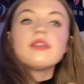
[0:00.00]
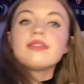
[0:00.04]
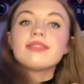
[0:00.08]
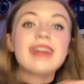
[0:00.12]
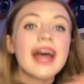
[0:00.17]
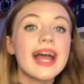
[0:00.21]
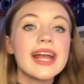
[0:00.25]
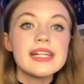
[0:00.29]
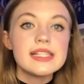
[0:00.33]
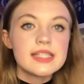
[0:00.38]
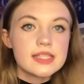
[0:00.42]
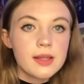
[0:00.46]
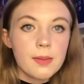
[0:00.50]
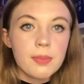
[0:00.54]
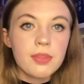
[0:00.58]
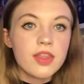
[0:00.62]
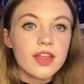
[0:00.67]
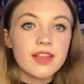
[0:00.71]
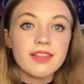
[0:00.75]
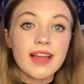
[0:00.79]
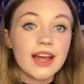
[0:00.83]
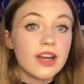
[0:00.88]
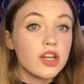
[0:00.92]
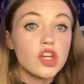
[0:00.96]
That is
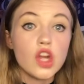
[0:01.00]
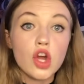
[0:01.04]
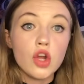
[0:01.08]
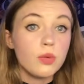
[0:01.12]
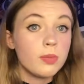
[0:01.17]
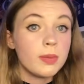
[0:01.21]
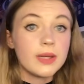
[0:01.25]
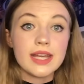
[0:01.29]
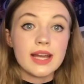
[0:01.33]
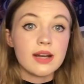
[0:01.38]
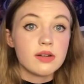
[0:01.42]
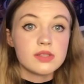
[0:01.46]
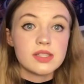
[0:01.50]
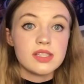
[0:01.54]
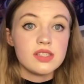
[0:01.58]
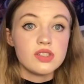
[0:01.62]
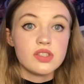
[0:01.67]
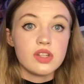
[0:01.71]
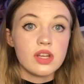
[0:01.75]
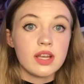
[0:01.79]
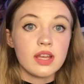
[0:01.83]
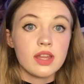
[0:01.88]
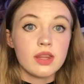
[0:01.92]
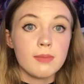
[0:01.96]
something that nobody else is
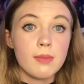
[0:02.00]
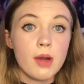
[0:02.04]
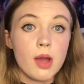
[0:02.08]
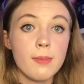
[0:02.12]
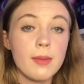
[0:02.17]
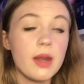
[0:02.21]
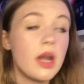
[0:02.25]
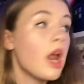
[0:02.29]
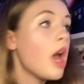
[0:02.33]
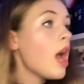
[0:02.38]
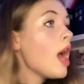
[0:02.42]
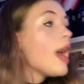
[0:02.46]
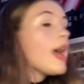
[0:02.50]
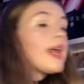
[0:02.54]
doing at the moment.